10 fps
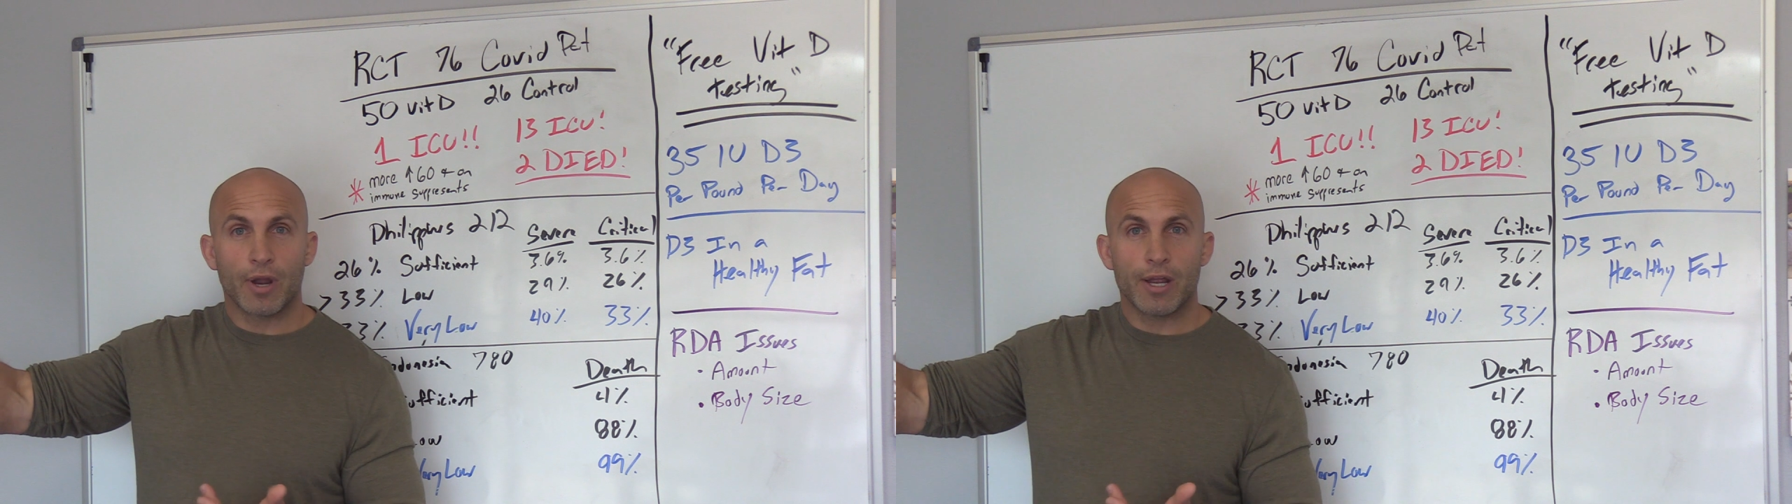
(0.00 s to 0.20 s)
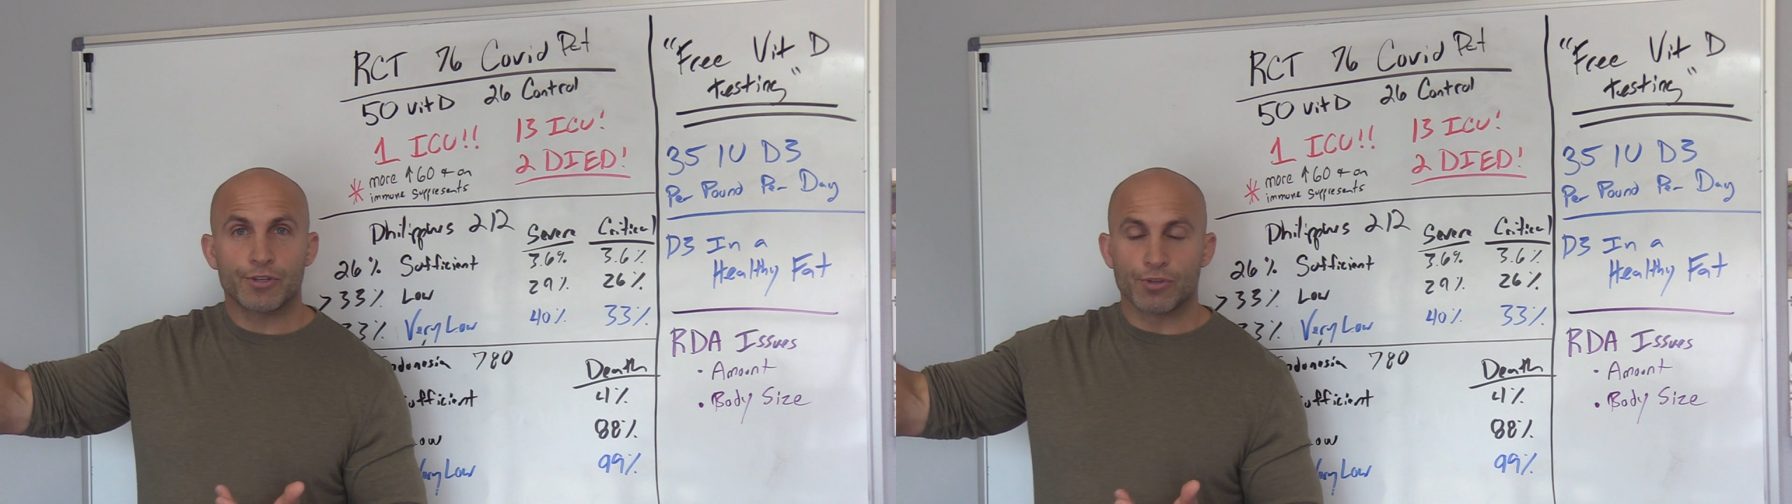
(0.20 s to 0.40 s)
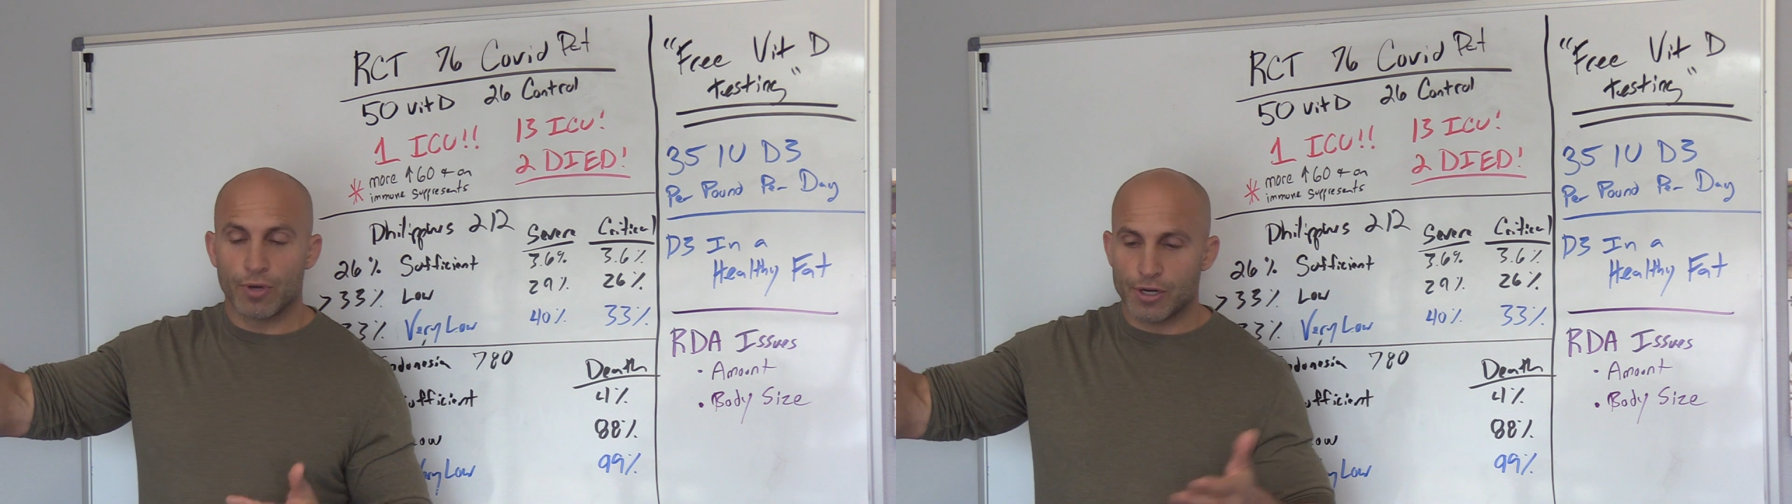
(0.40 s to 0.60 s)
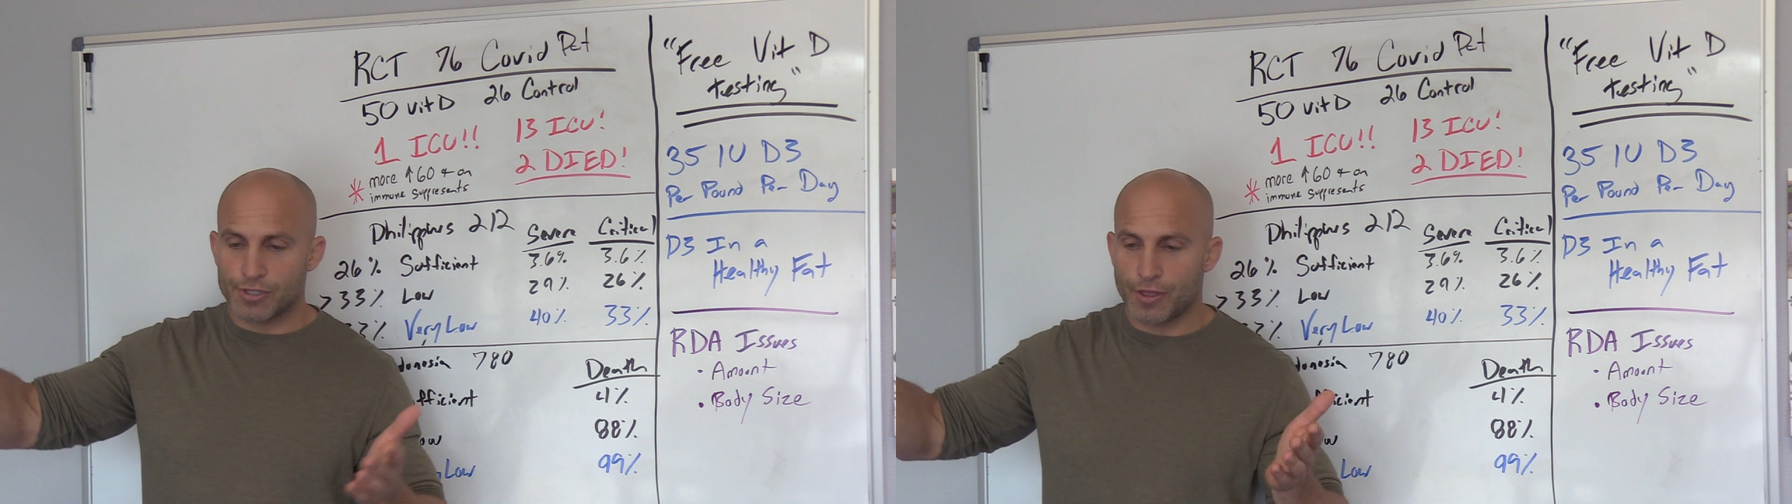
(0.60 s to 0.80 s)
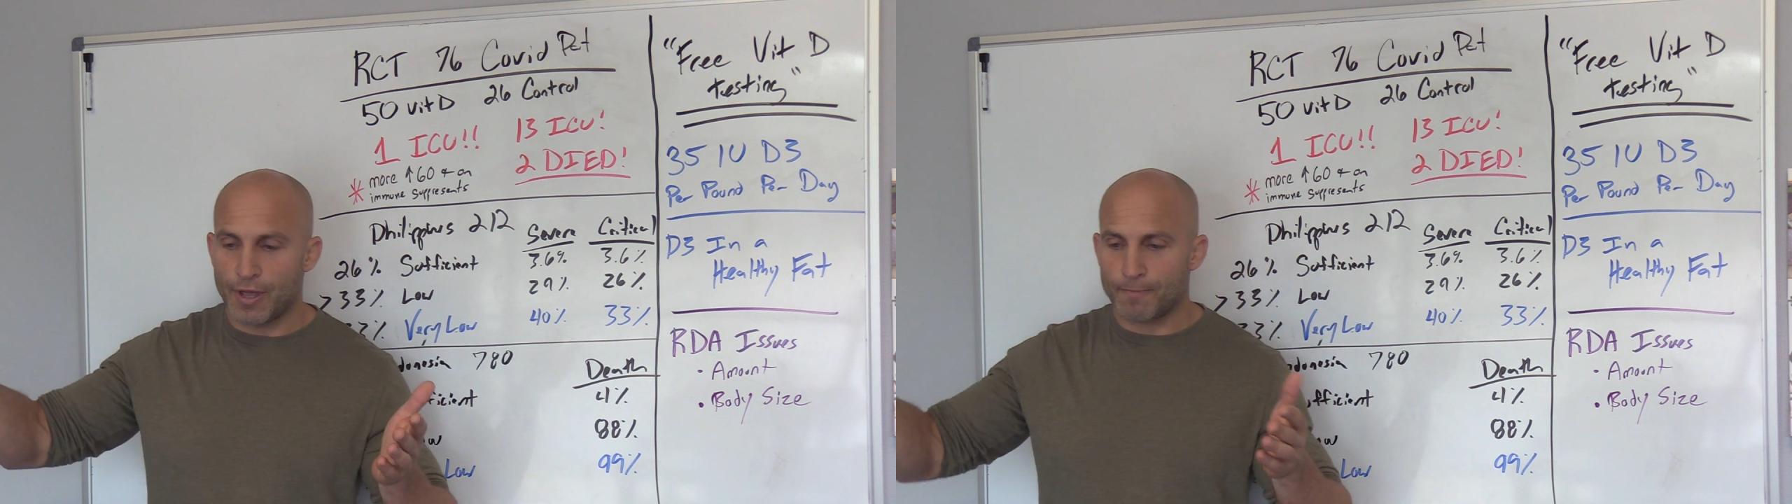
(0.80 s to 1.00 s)
right? So here's
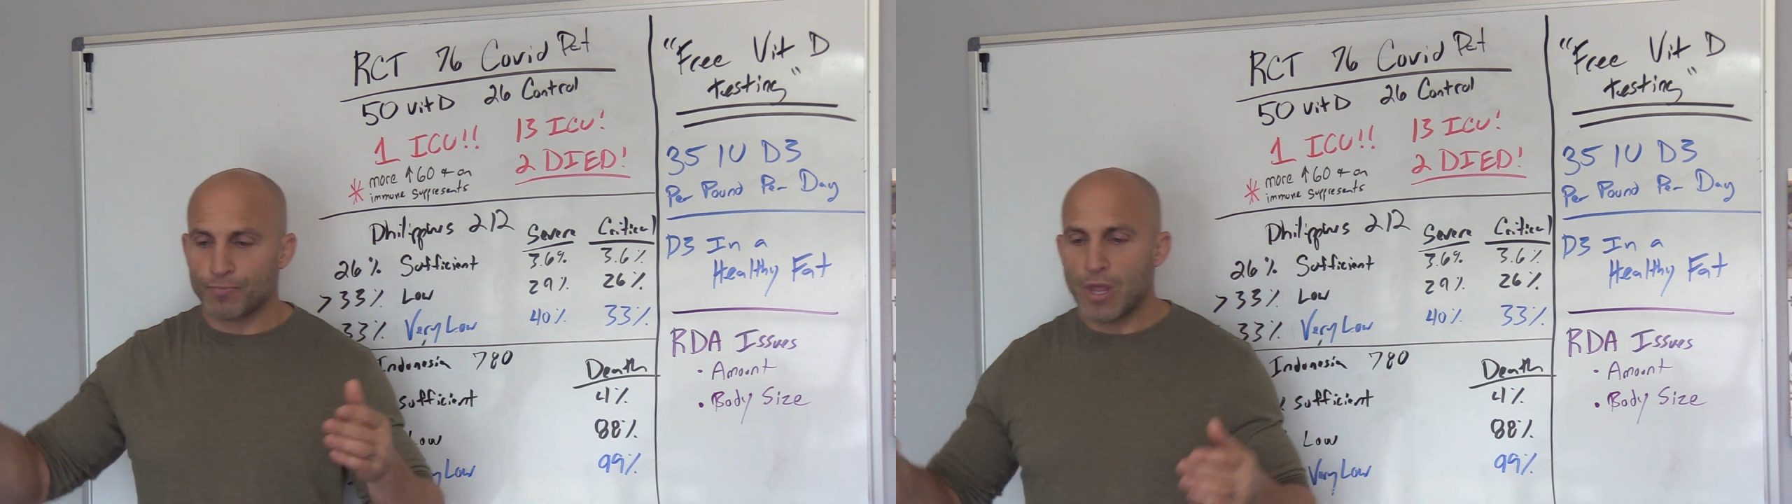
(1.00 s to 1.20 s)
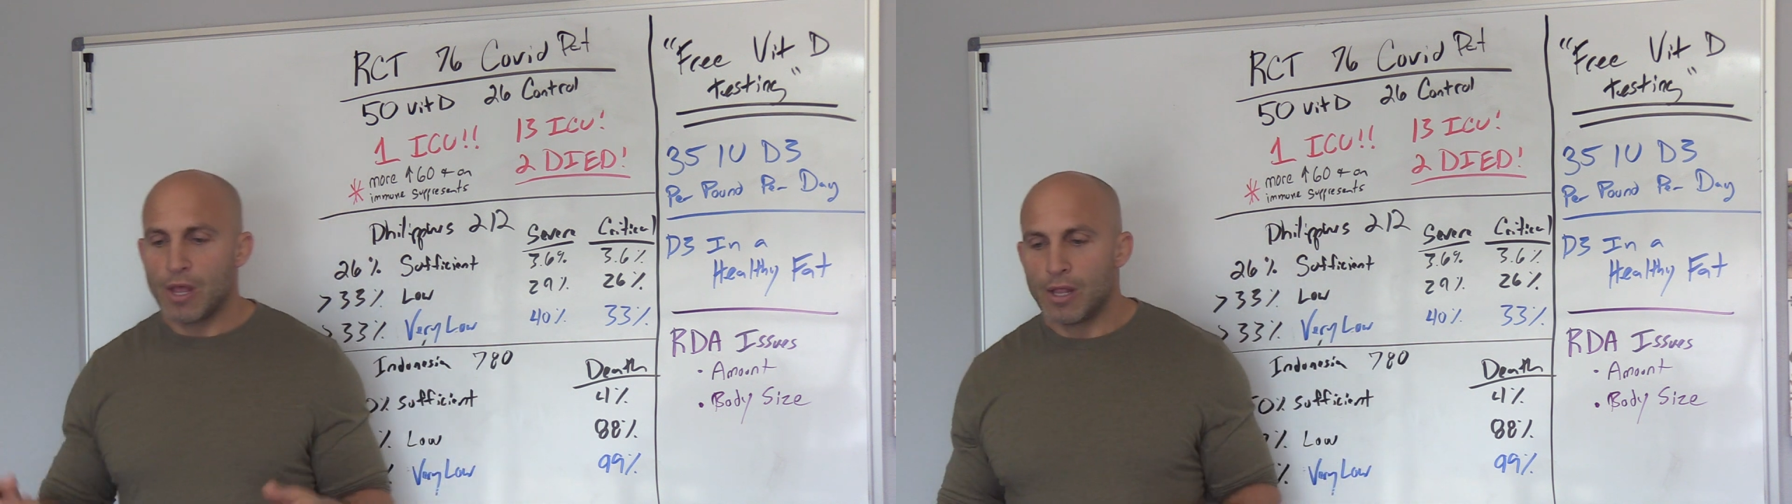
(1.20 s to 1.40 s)
the thing.